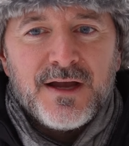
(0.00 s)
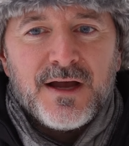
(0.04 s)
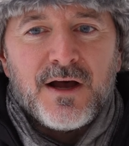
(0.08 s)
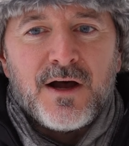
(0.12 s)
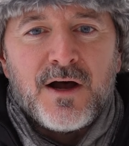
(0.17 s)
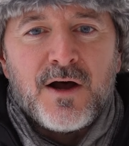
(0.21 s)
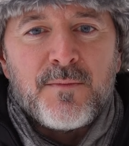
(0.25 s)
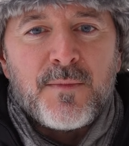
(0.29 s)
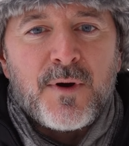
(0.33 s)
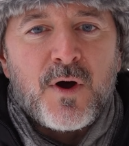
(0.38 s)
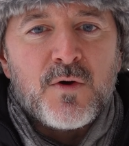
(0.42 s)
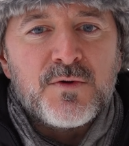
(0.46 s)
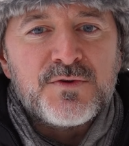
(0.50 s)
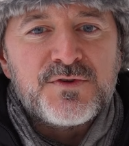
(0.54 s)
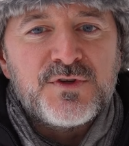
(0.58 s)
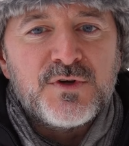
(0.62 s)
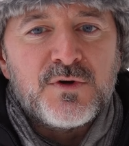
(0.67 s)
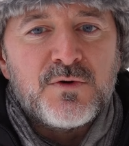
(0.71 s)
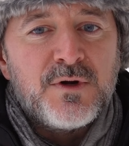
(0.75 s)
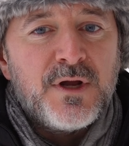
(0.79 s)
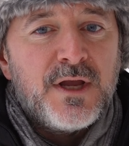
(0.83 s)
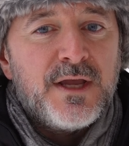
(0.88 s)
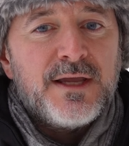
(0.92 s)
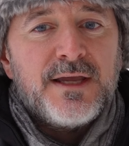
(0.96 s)
Um,
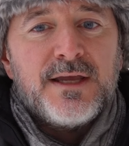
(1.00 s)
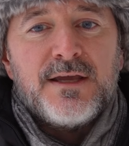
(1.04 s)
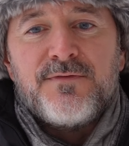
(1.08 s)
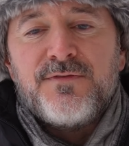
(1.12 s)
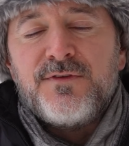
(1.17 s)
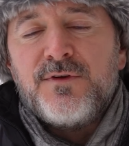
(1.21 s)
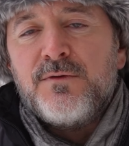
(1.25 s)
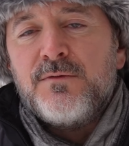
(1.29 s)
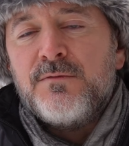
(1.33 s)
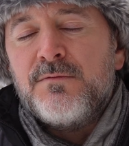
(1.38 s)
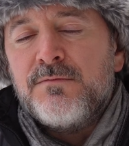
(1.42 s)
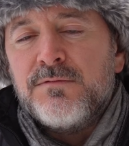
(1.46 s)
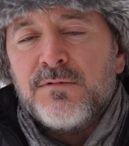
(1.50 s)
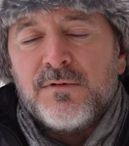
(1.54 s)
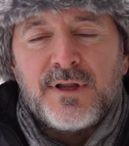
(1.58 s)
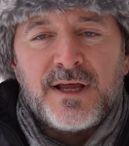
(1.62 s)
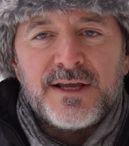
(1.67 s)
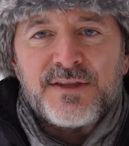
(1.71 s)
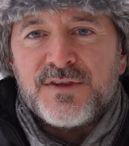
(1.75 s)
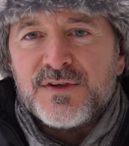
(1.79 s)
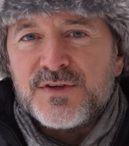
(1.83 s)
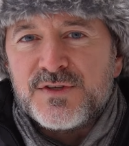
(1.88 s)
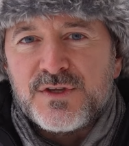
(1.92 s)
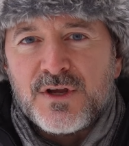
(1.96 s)
also, if you
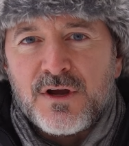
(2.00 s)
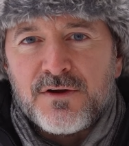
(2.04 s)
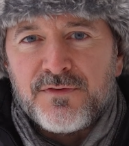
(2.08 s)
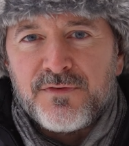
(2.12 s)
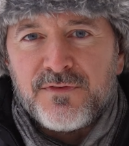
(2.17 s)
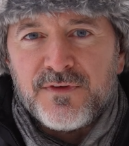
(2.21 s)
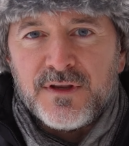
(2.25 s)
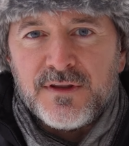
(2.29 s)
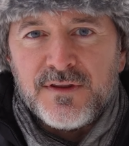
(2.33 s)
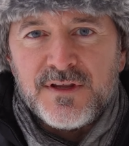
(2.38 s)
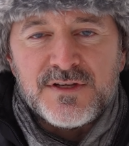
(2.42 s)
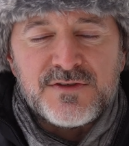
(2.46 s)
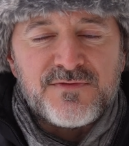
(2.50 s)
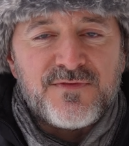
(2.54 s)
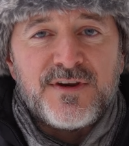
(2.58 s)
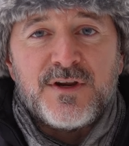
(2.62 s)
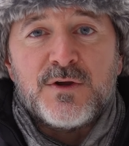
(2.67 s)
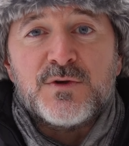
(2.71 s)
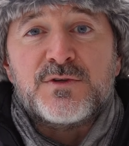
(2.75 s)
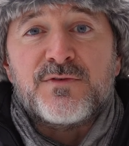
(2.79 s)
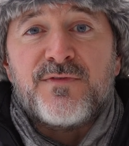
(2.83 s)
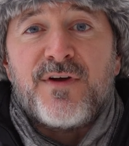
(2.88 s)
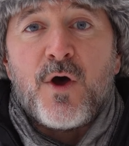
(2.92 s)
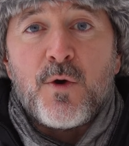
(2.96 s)
like this stuff and these
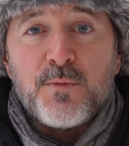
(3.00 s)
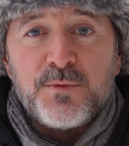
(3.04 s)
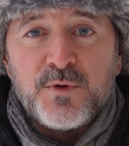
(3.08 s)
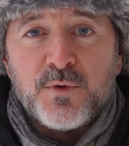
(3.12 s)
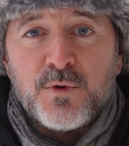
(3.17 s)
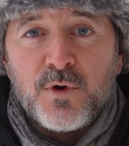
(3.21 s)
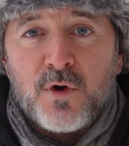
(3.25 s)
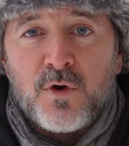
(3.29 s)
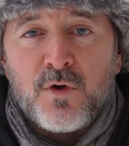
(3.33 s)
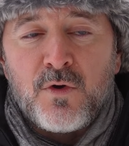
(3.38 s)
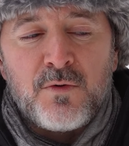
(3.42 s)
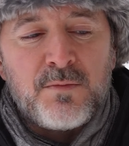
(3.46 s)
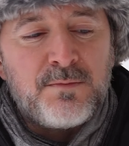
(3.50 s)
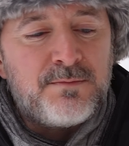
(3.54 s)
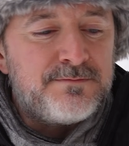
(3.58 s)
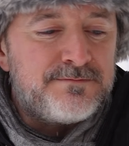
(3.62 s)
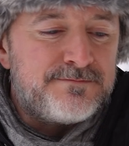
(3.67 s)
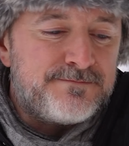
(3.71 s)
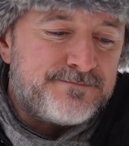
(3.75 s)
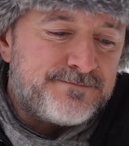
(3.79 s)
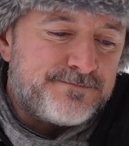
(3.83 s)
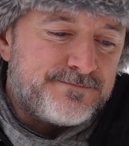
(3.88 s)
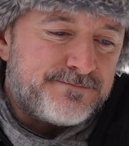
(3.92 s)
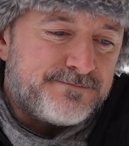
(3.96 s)
videos have helped you at all,
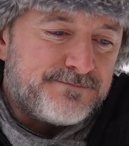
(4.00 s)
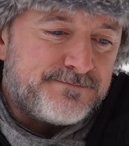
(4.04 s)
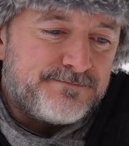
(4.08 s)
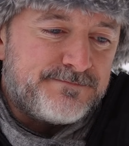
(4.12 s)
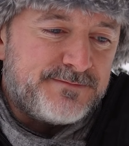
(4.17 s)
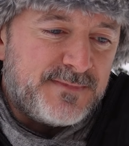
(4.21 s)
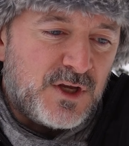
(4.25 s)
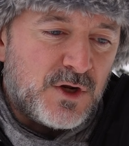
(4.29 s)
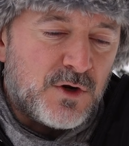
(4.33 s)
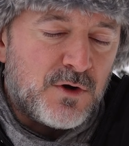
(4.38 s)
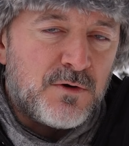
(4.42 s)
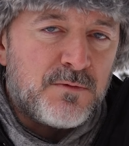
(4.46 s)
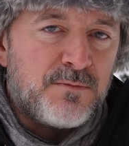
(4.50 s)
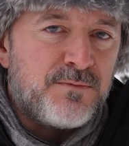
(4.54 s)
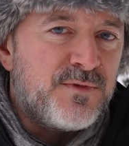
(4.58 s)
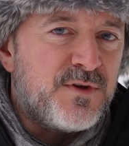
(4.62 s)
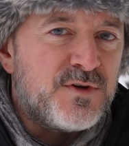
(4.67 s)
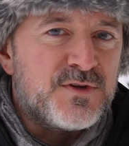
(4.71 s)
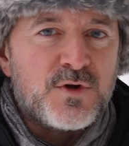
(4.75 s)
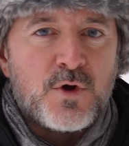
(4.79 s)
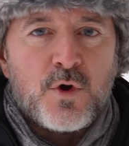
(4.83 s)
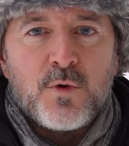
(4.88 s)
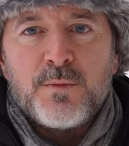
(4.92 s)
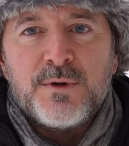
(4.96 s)
you know,
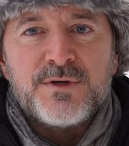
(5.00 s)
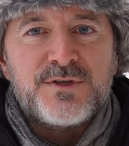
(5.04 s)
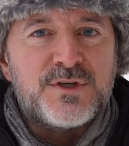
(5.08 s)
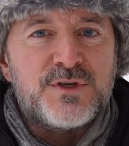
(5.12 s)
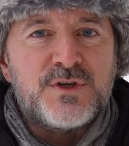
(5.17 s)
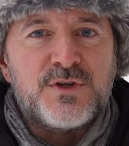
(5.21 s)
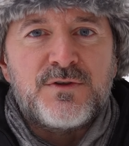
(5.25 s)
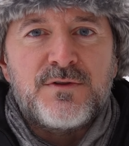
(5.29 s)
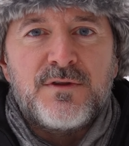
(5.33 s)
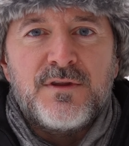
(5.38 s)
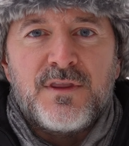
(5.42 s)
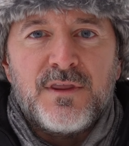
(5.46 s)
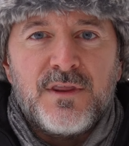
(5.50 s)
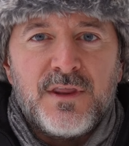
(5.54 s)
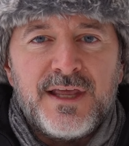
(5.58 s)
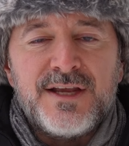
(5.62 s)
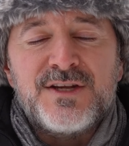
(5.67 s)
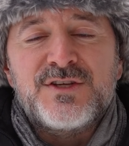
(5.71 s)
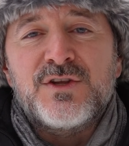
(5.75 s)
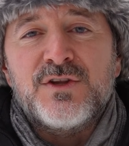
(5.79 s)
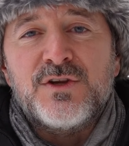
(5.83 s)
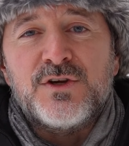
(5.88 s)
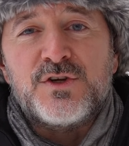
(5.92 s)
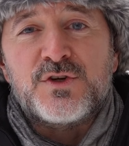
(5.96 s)
there's a whole bunch of just
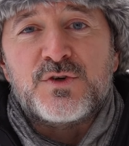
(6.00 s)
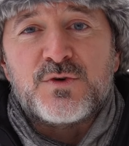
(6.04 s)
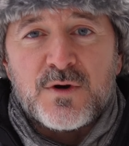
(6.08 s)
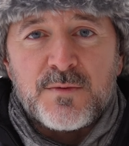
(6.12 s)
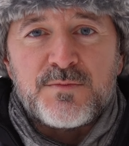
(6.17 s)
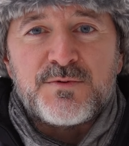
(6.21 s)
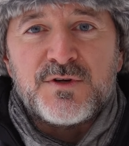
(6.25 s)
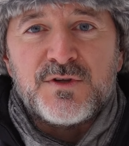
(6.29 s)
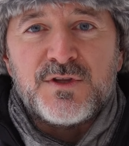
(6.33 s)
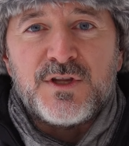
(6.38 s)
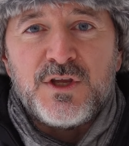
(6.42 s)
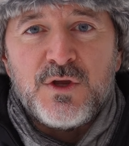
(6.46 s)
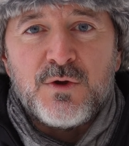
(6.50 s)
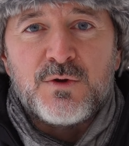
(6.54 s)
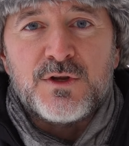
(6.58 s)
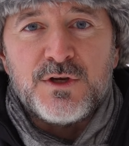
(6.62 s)
links in the description that you